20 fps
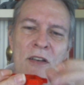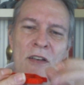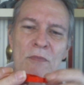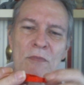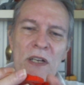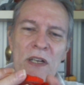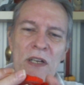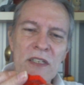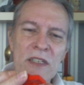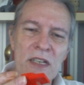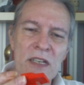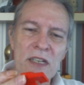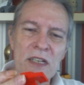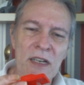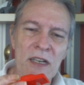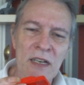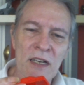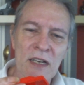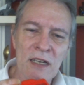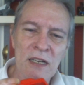But
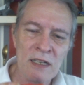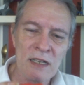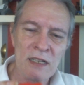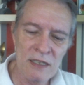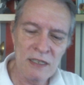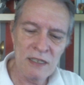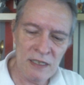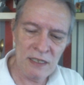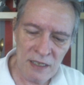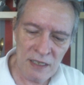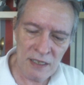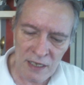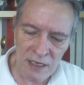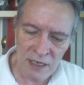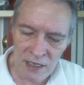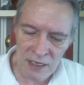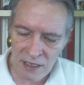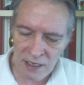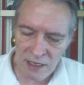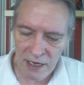
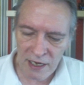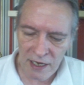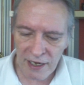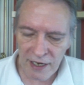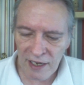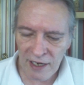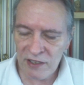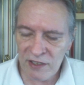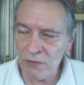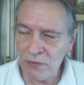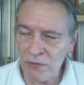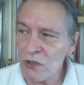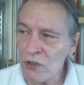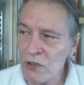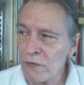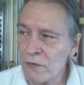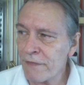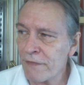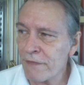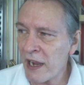I got some
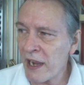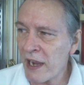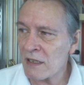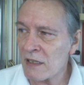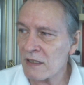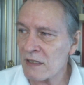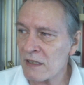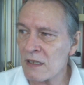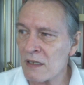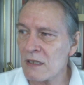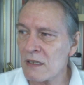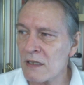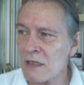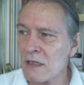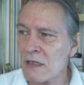new fans,